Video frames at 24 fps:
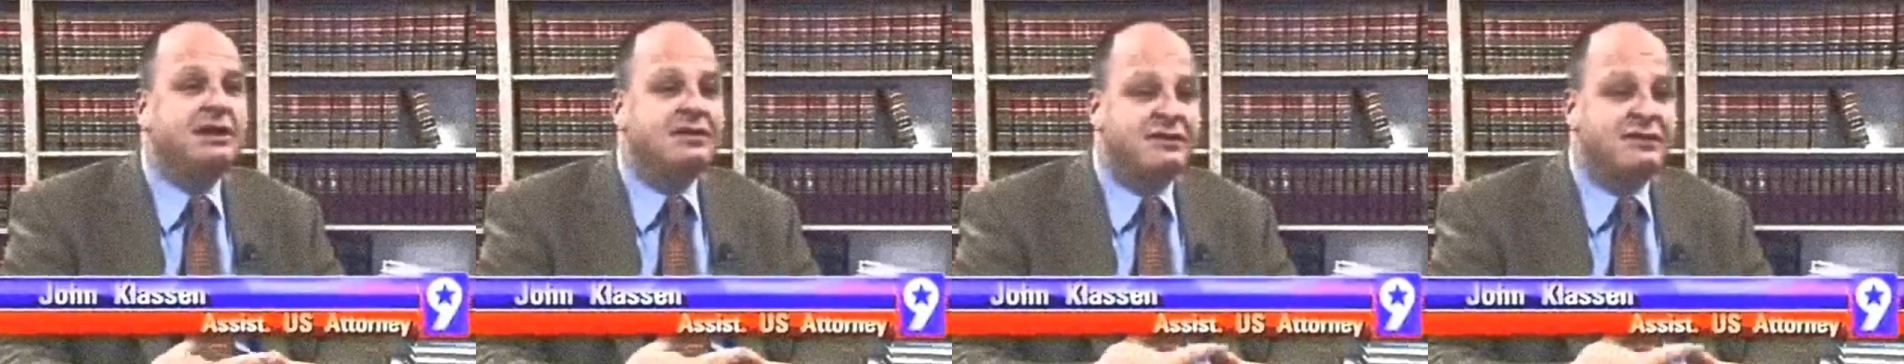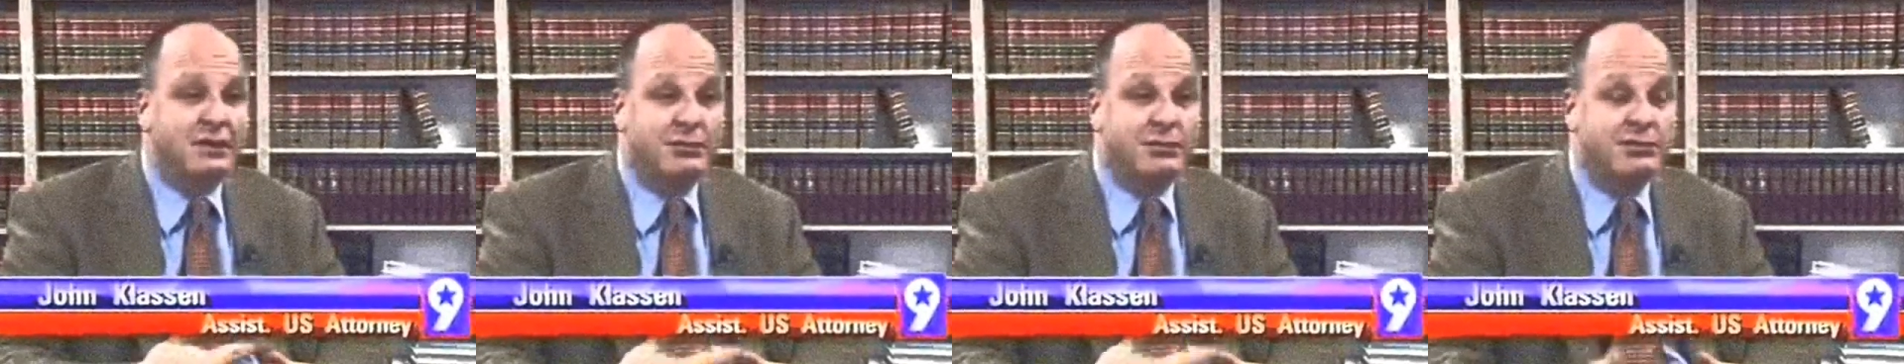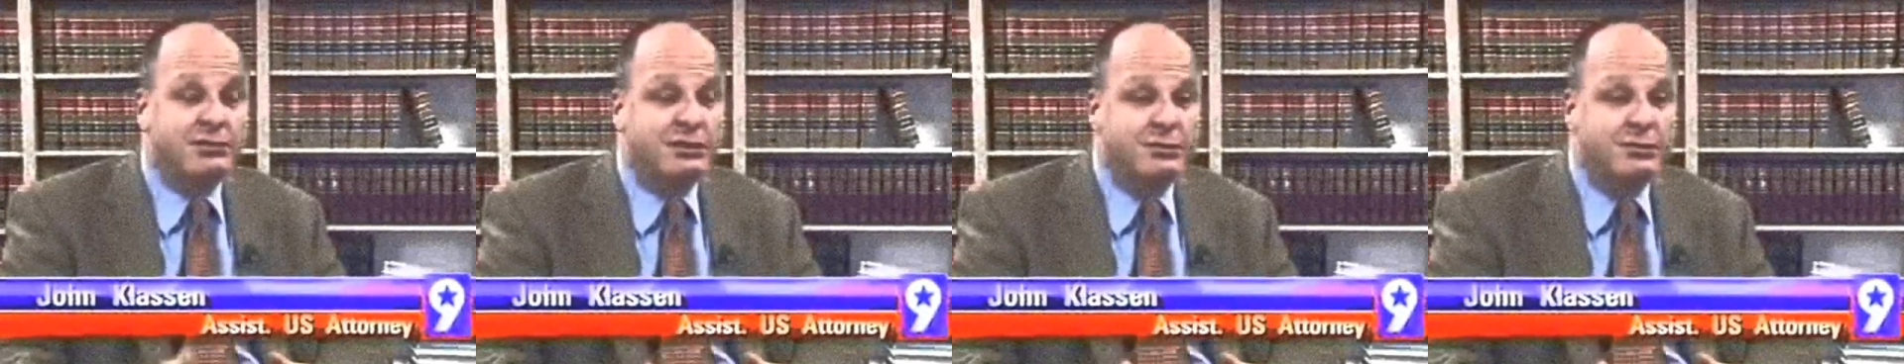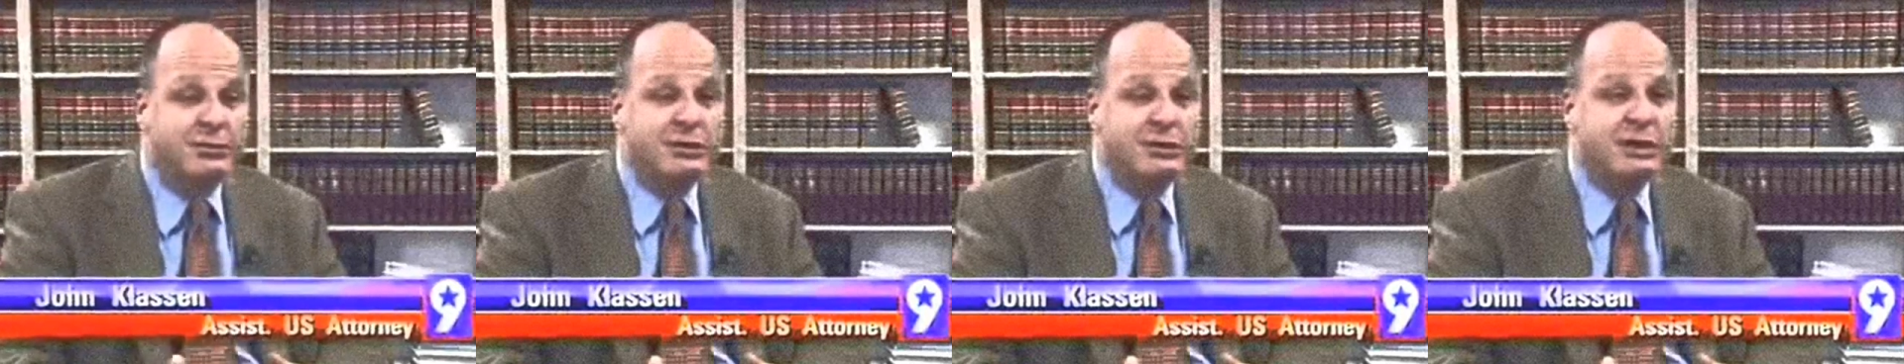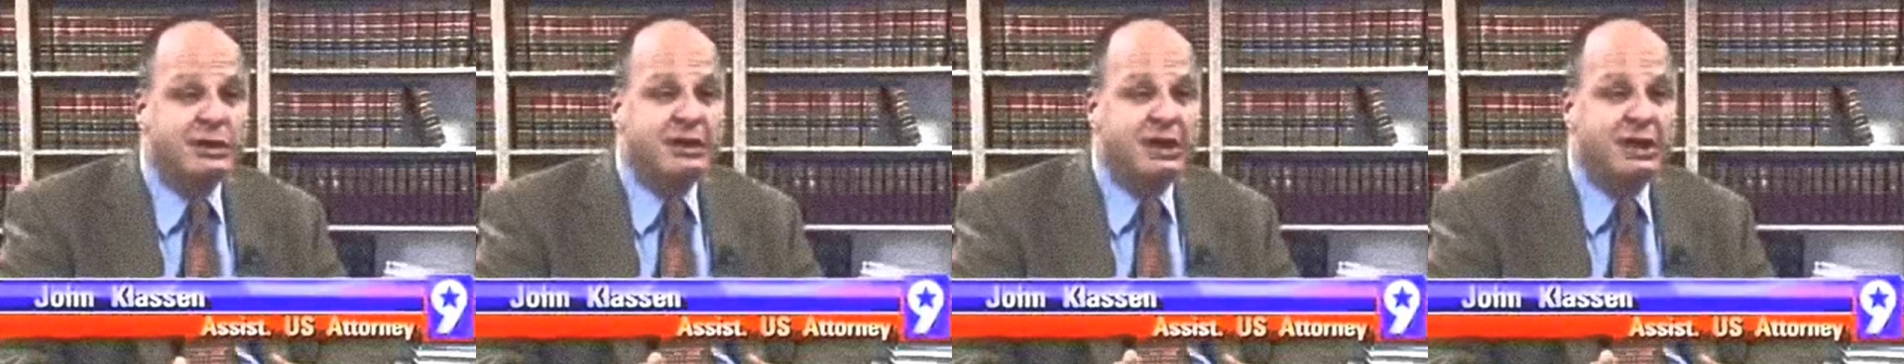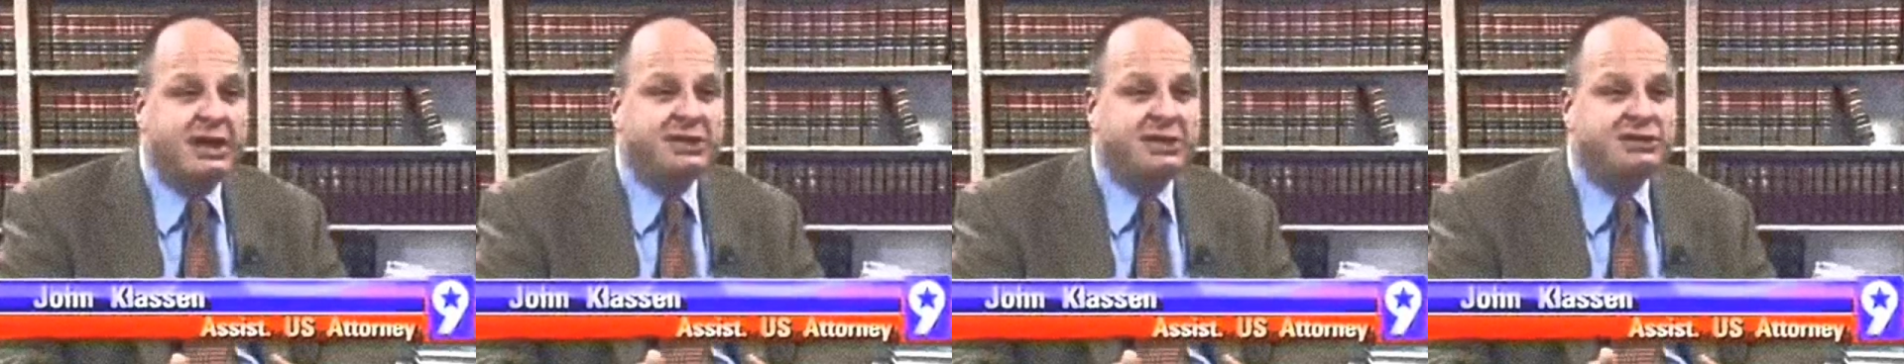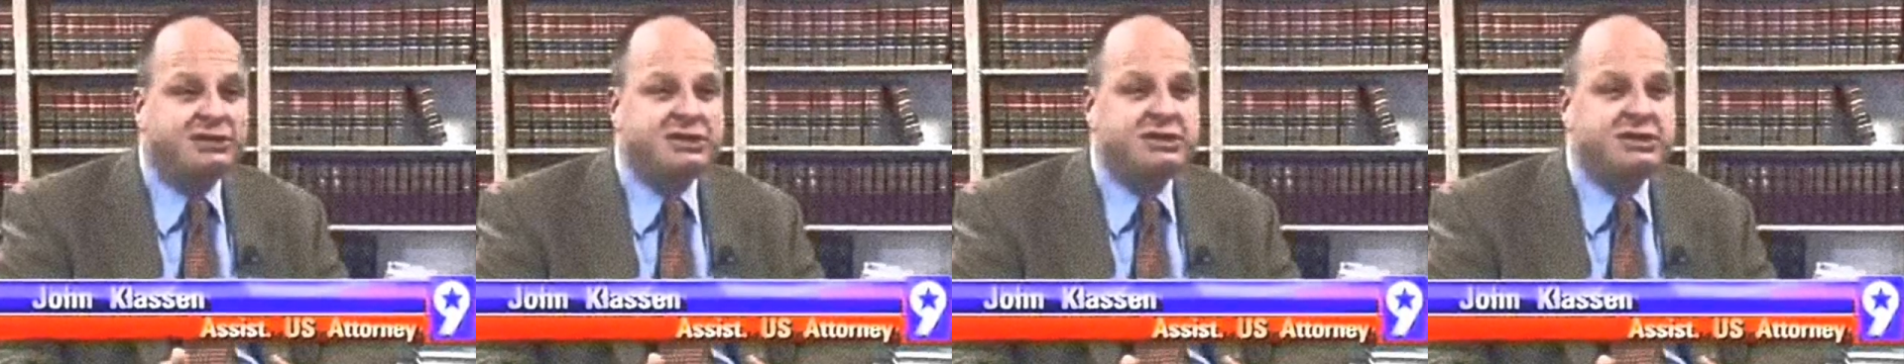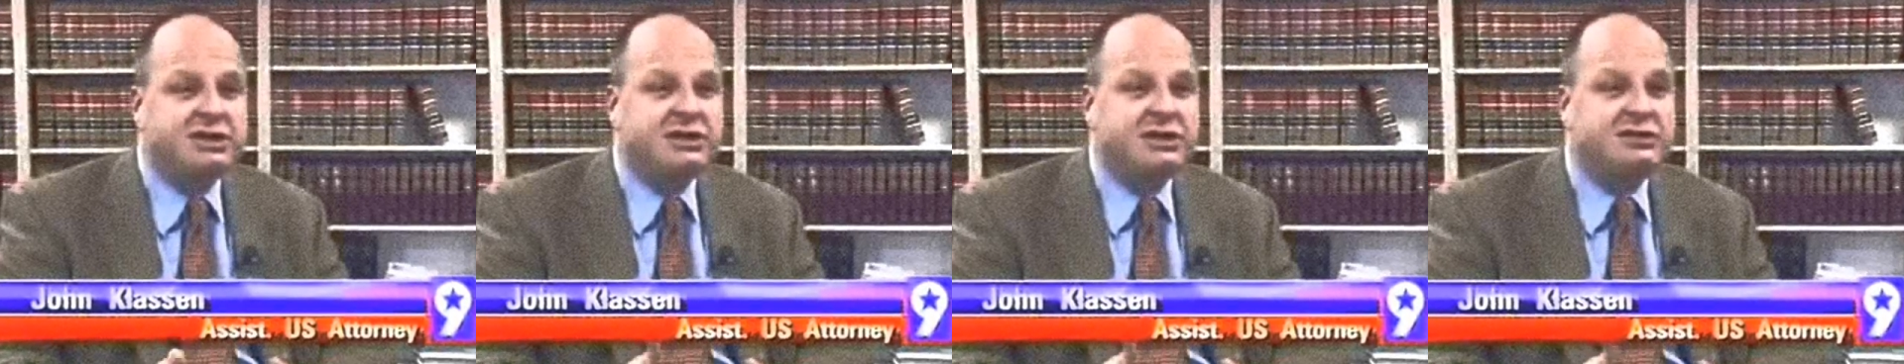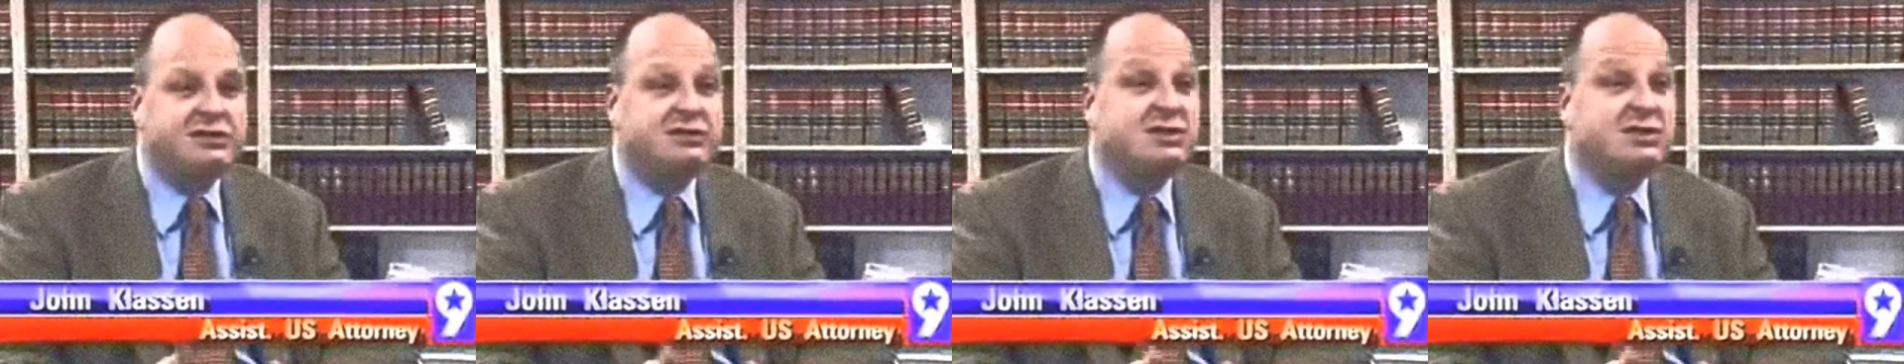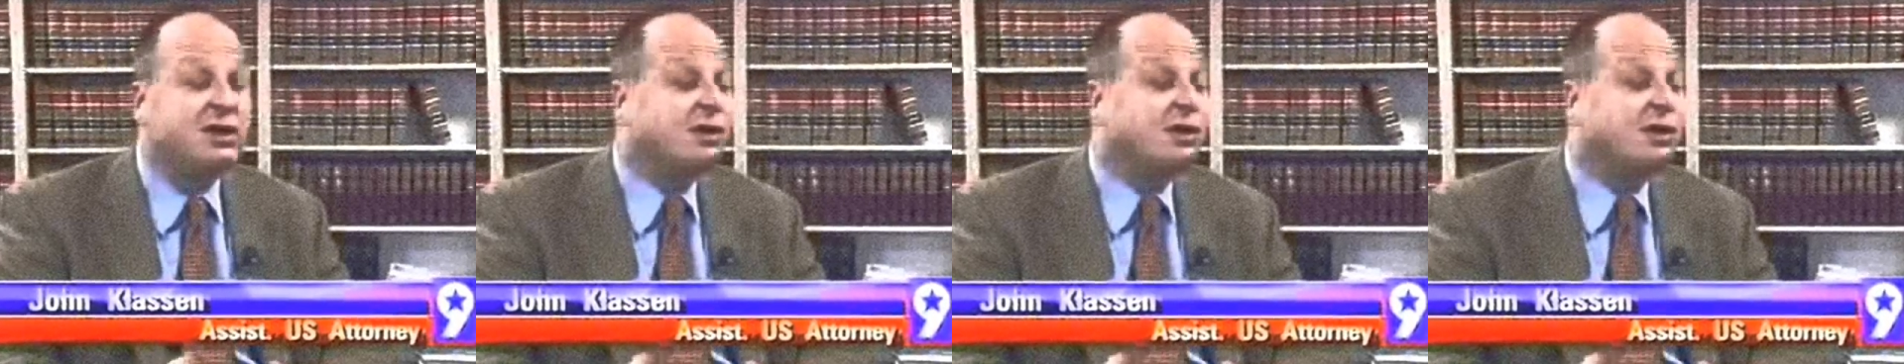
some communication is,